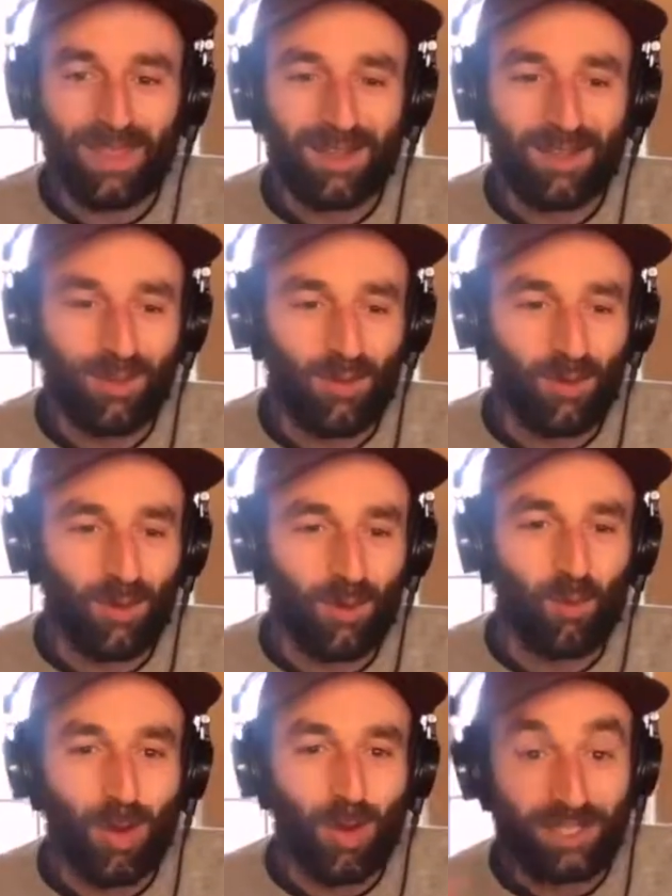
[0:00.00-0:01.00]
the
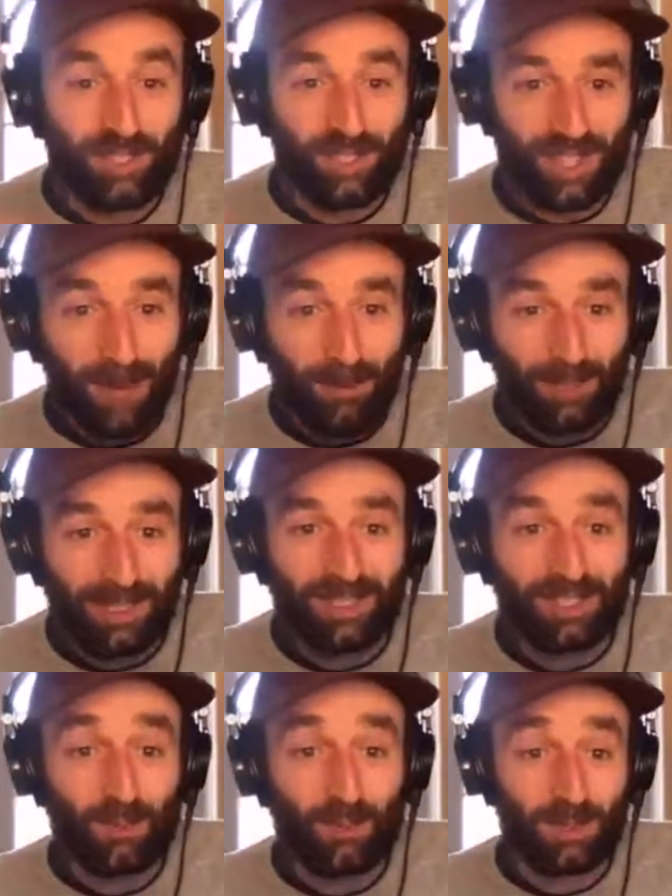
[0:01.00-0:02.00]
way she
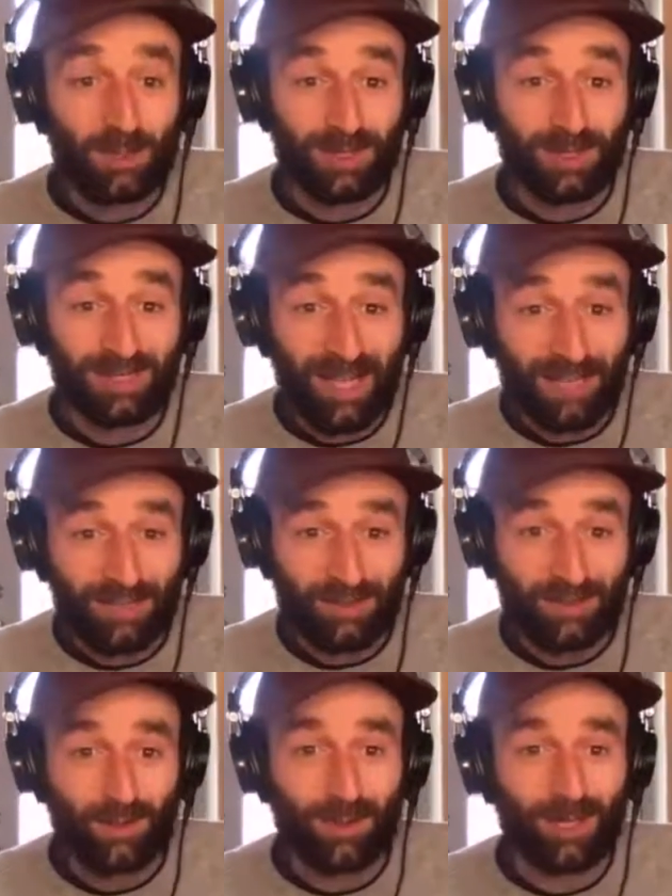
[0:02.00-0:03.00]
operates, she works with
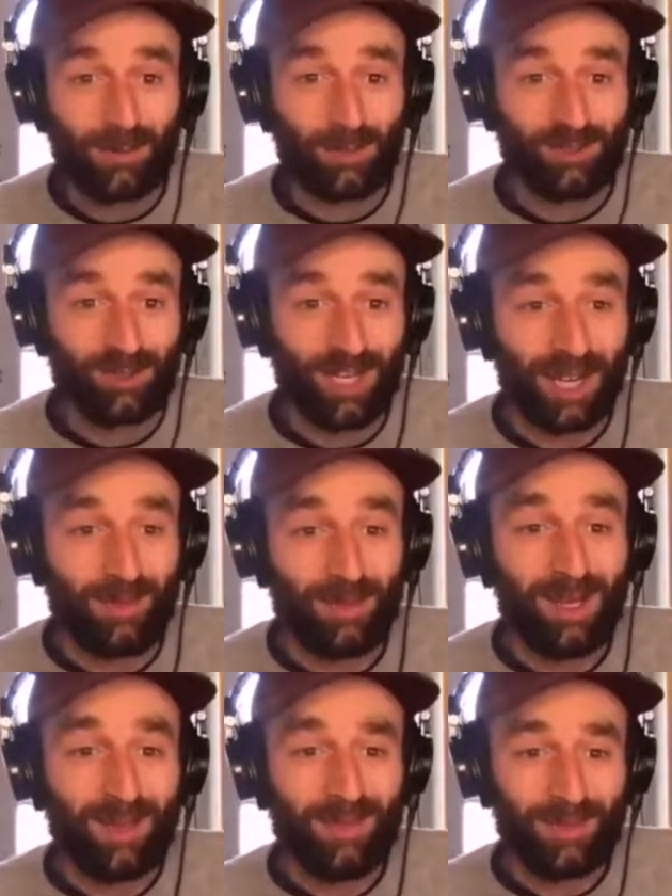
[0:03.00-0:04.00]
doctors who want to prescribe
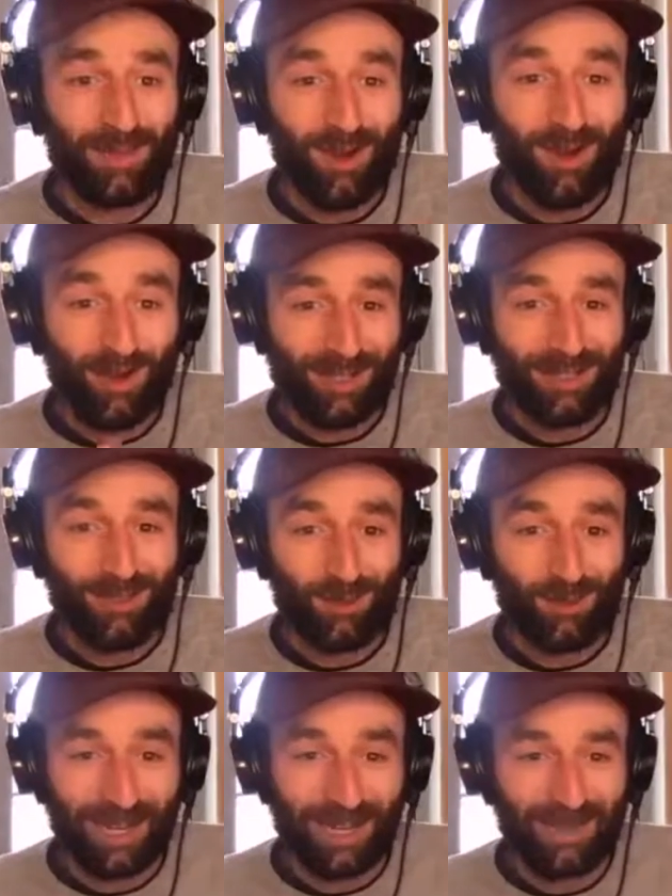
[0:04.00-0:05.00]
the hardest
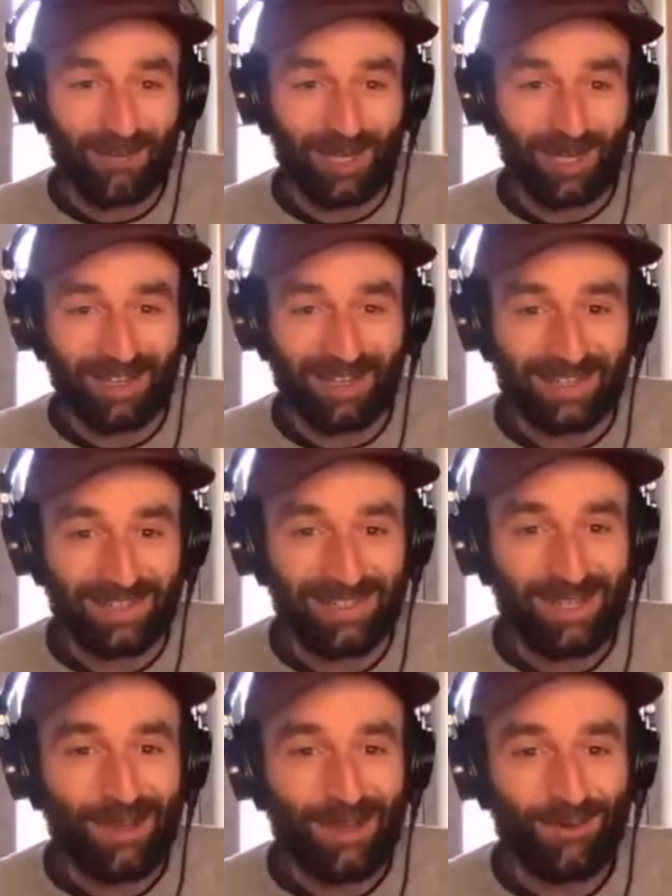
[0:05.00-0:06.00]
core
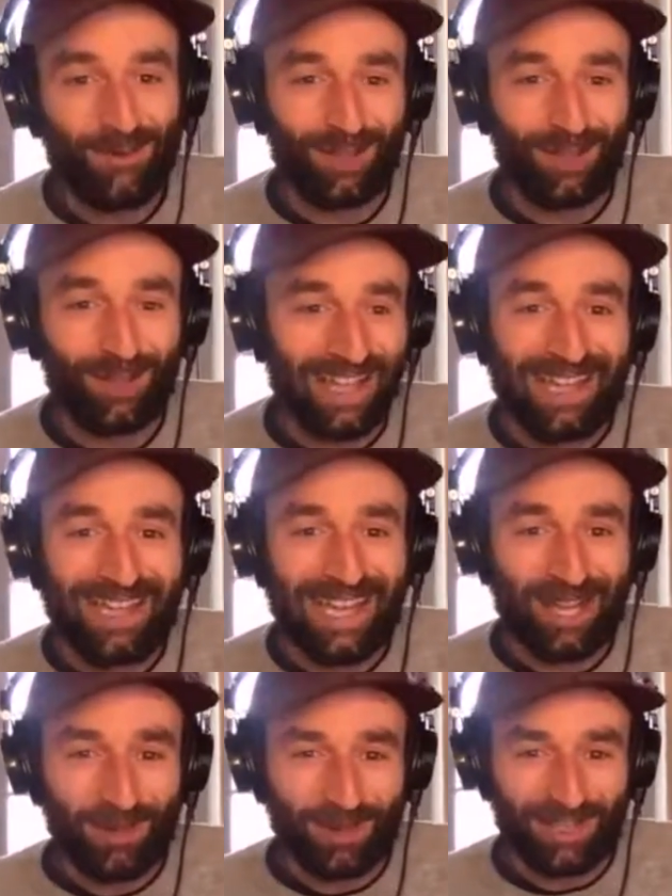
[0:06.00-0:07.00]
antibiotics for like
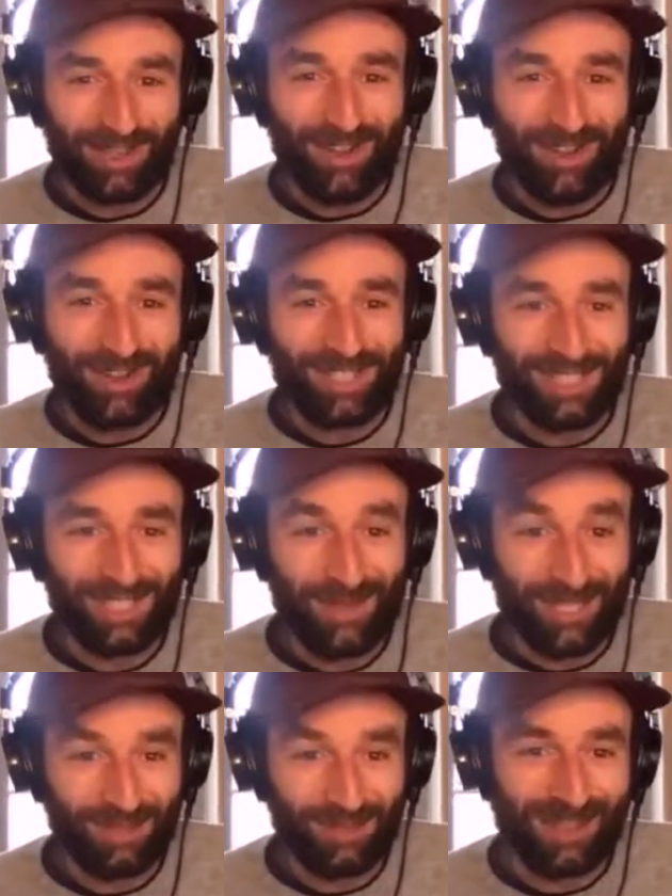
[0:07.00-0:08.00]
any ailment at all, just to
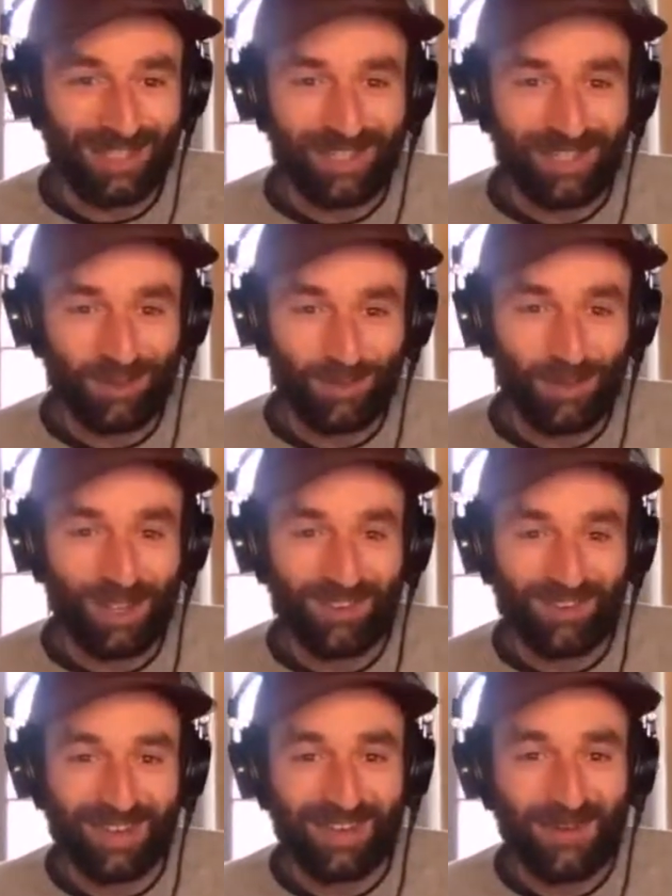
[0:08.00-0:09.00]
make sure that they kill the bug,
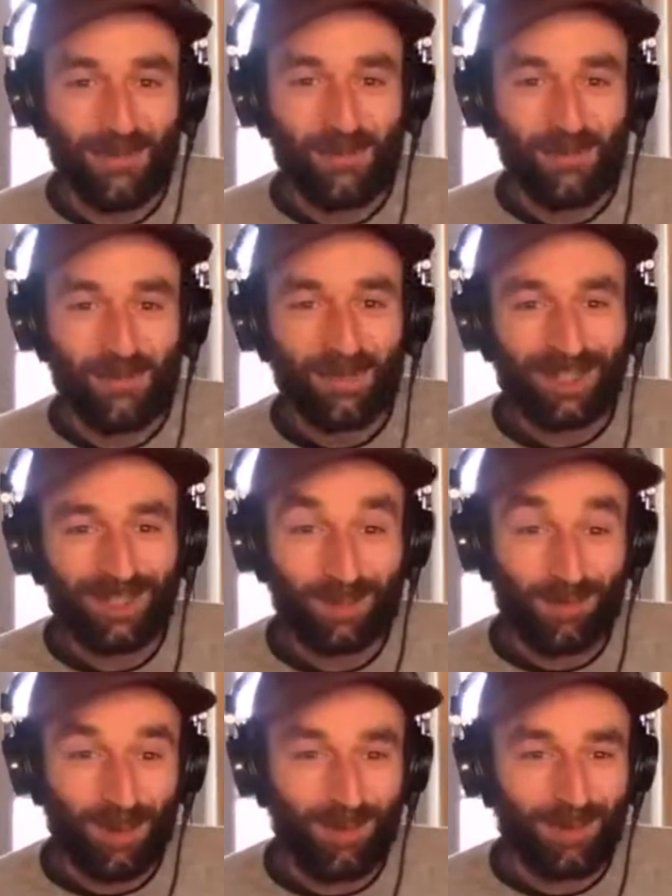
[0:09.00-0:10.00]
right? And so
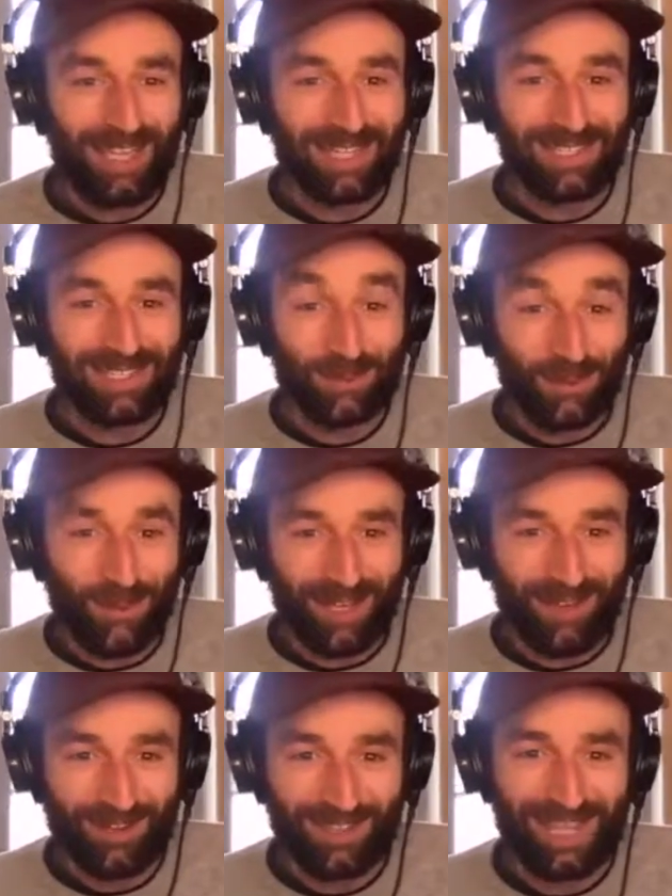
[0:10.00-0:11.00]
the problem with that is if you do
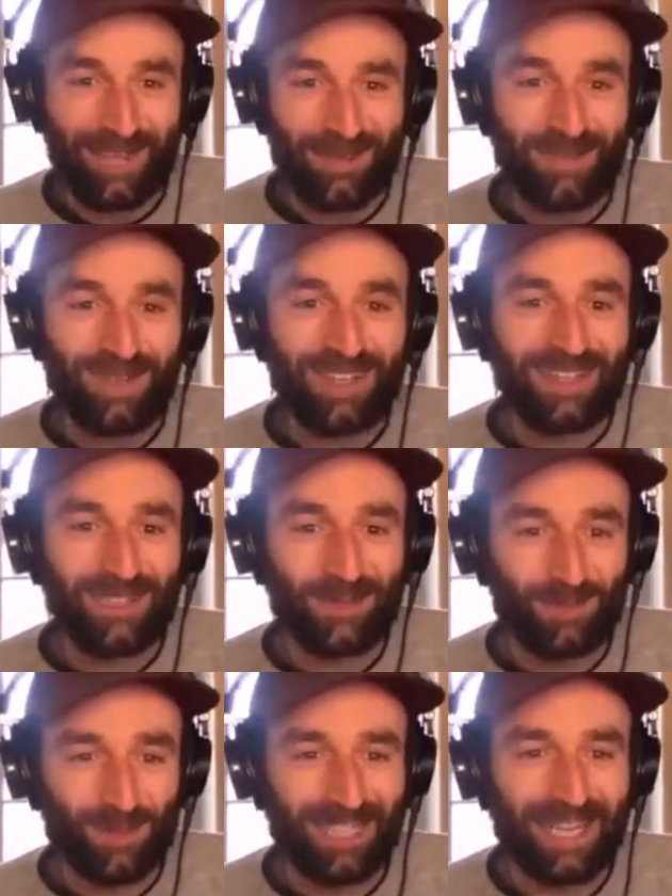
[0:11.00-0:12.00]
that all the time, you
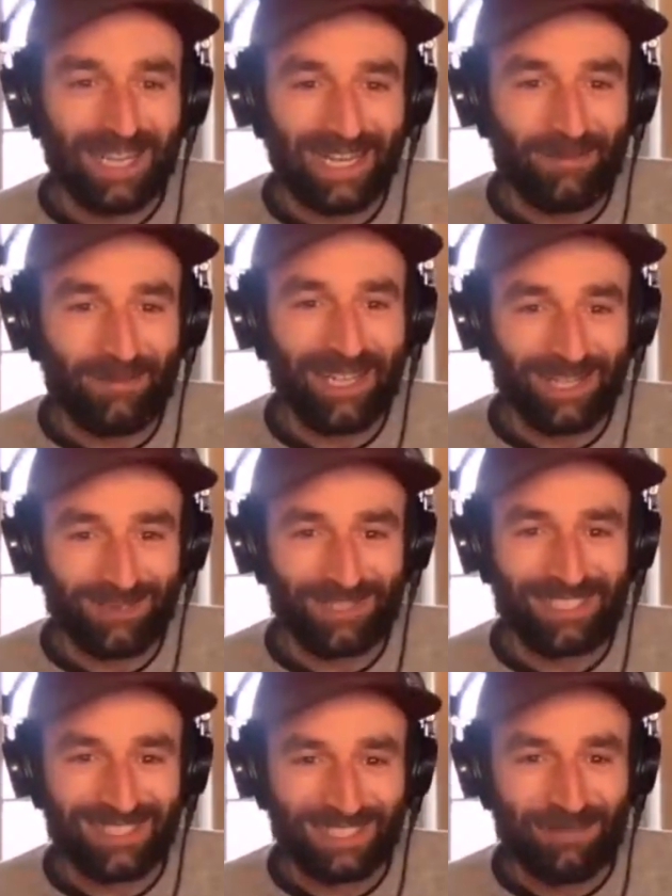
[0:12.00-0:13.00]
breed antibiotic
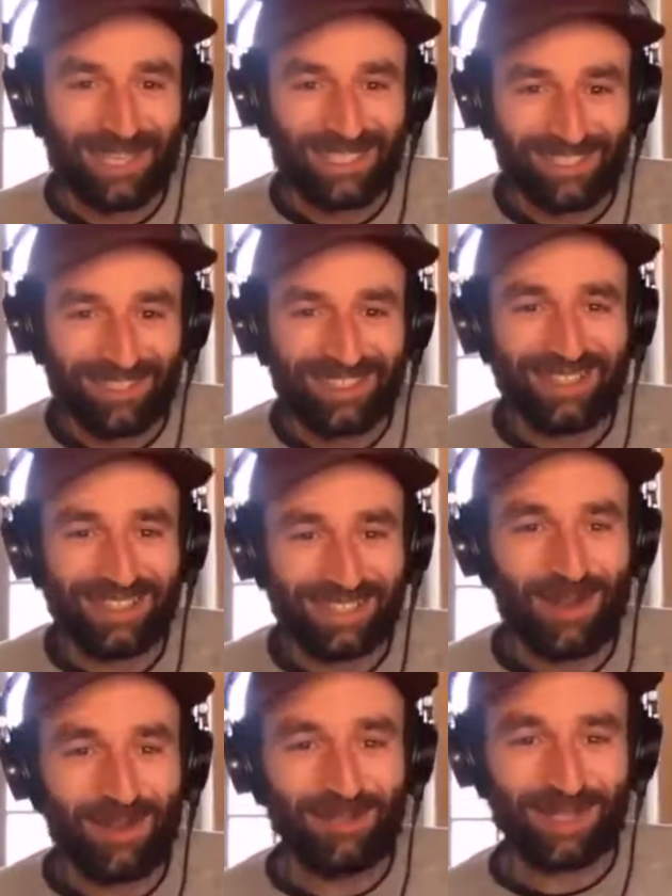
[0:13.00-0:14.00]
resistant bacteria and
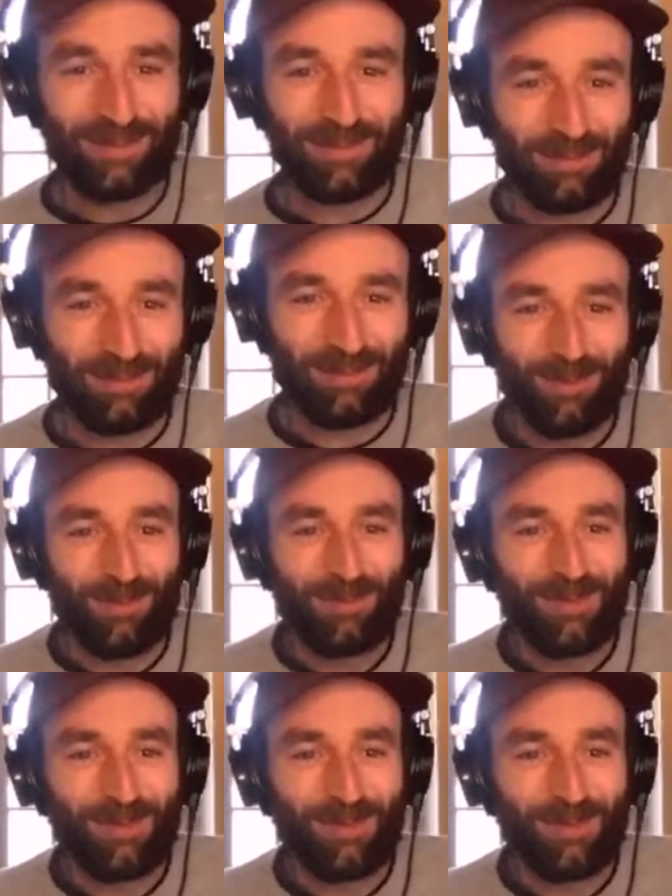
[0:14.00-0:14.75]
you have like a big problem.